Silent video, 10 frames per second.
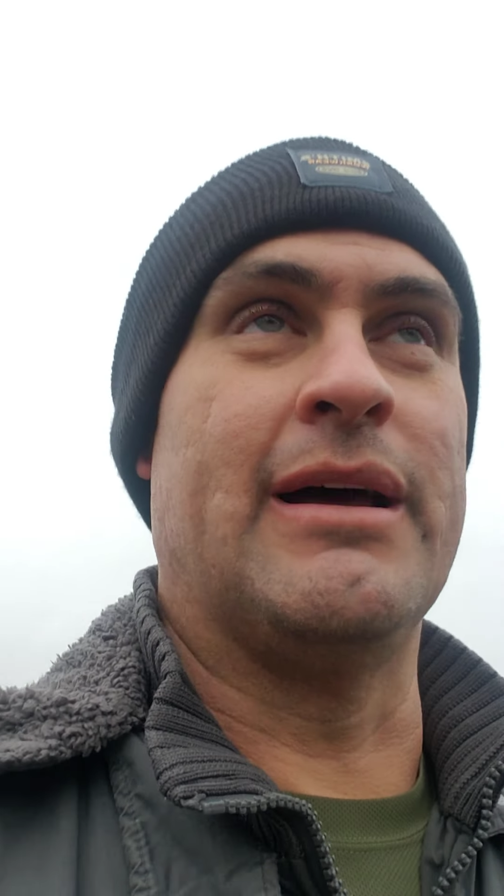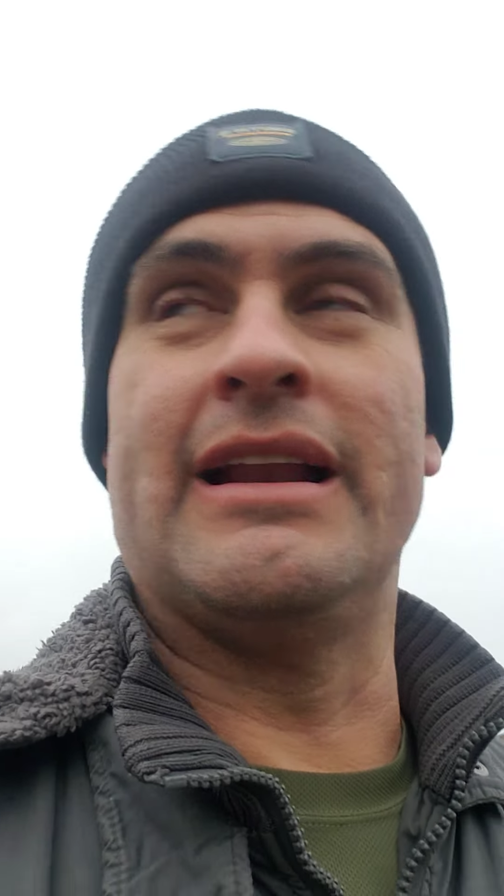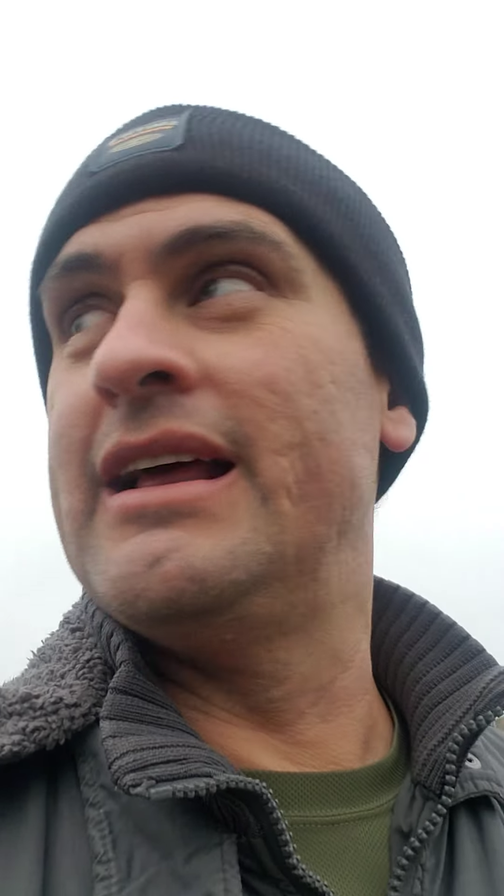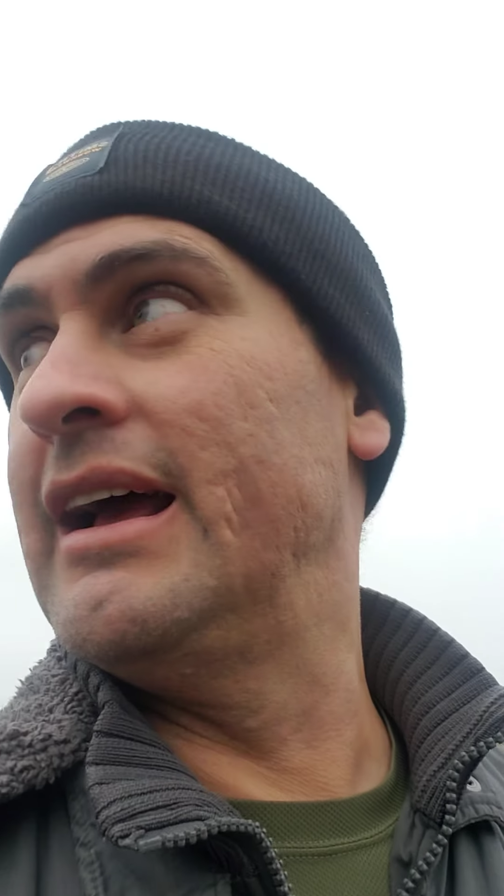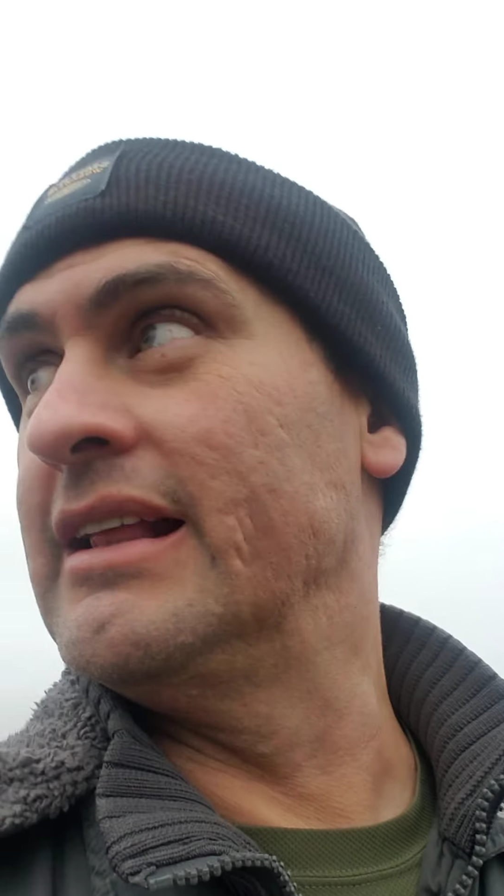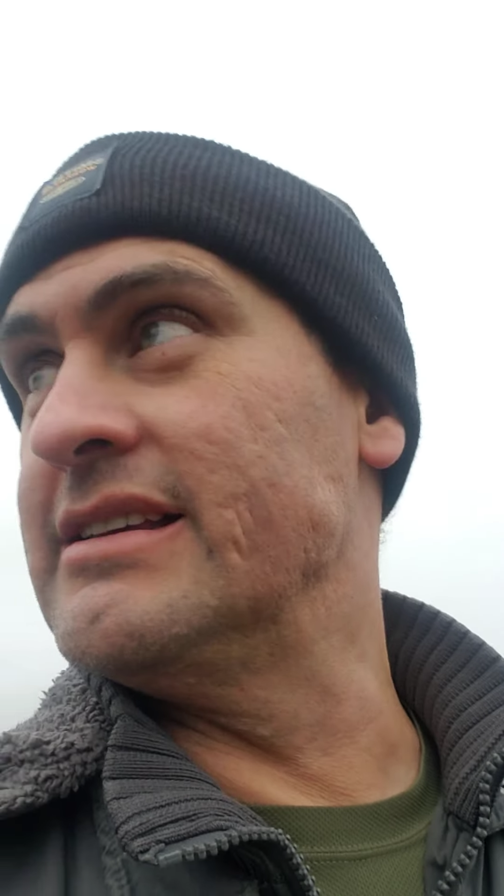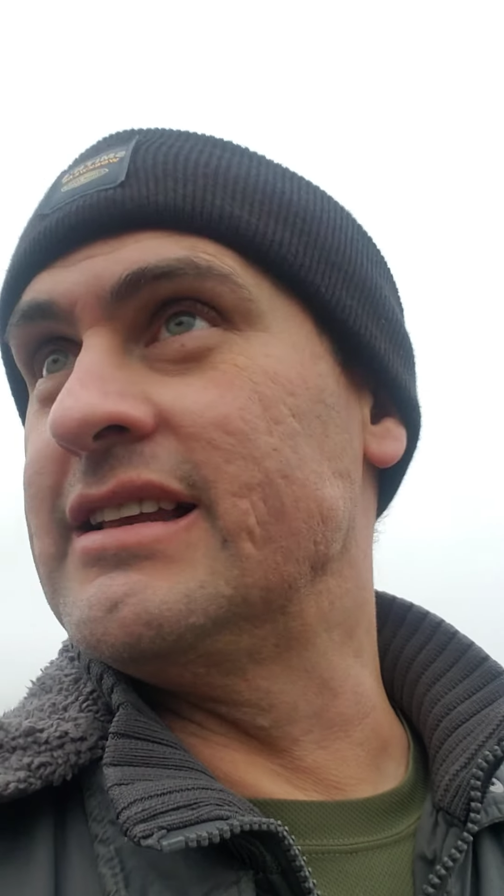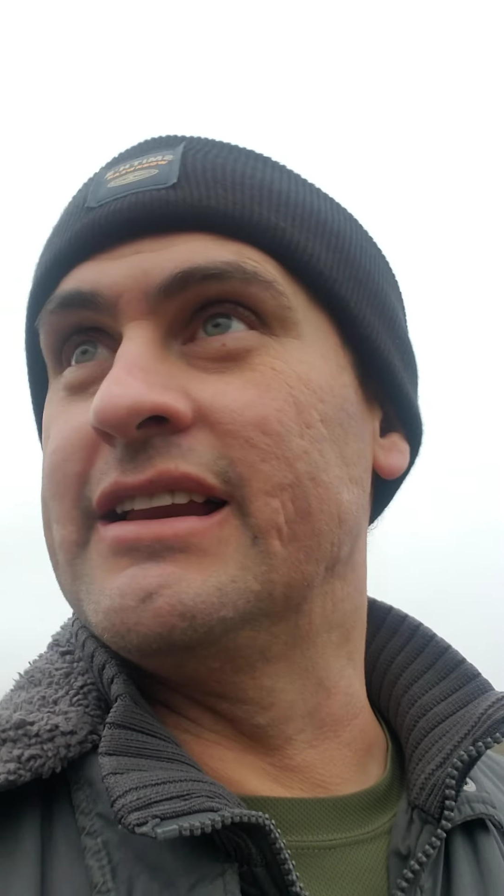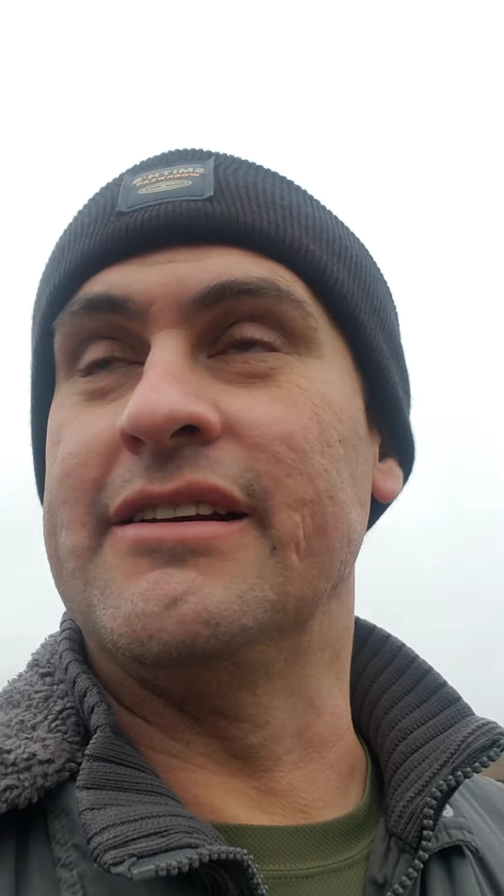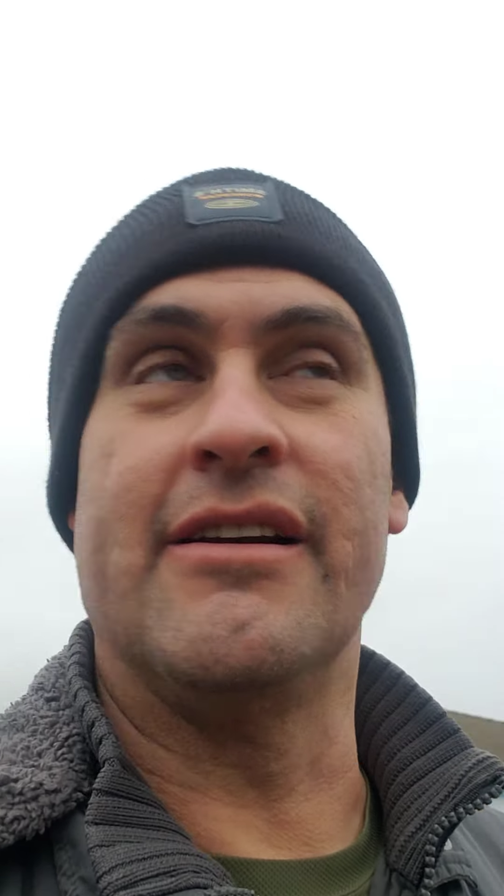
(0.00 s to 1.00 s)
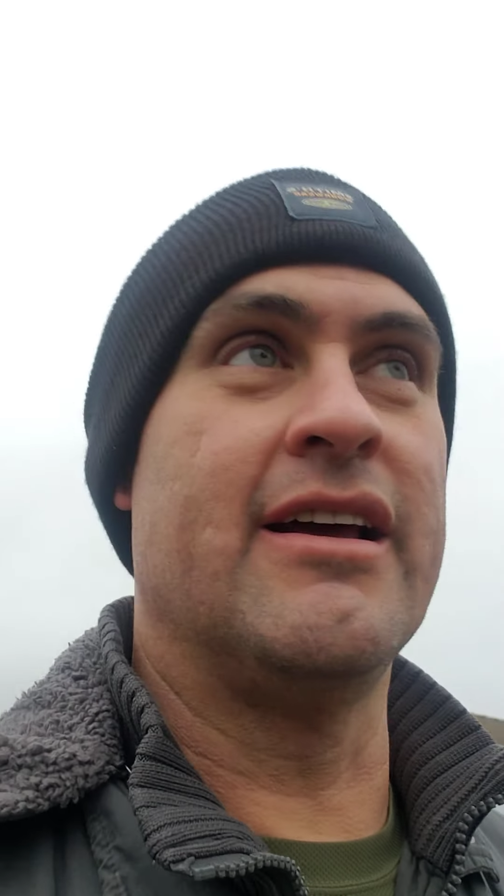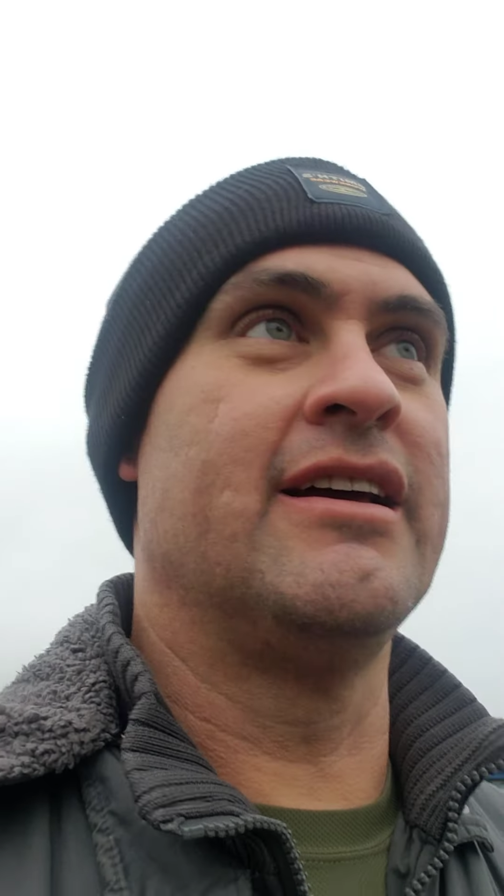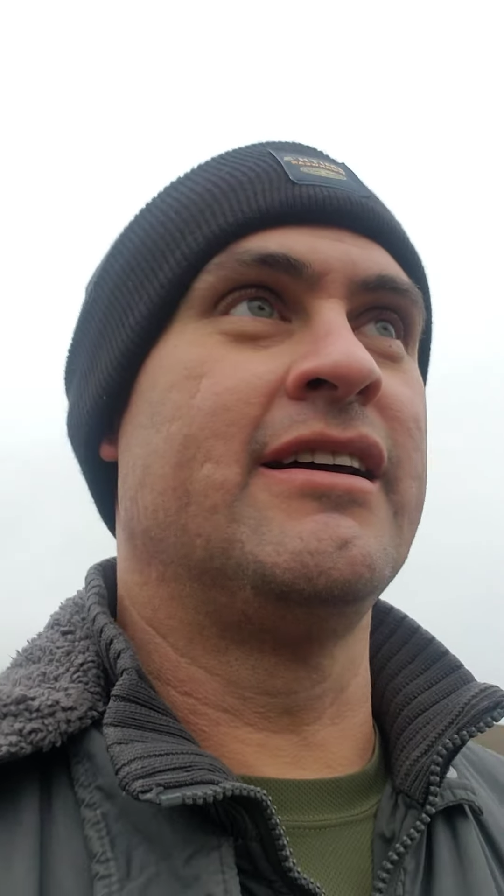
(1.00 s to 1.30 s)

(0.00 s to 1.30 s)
but at least he didn't